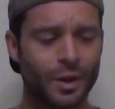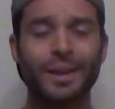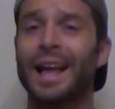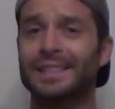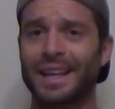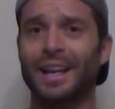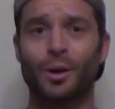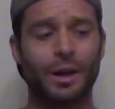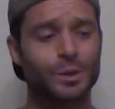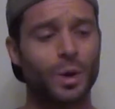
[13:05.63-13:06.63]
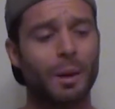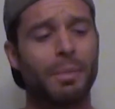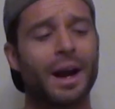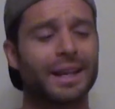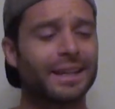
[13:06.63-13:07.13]
Our last category is what I
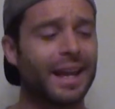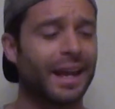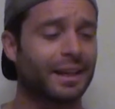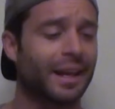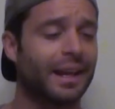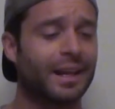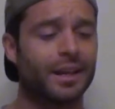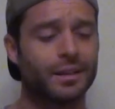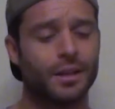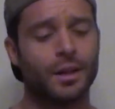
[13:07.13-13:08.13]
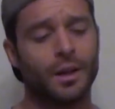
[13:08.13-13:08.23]
buy it again, and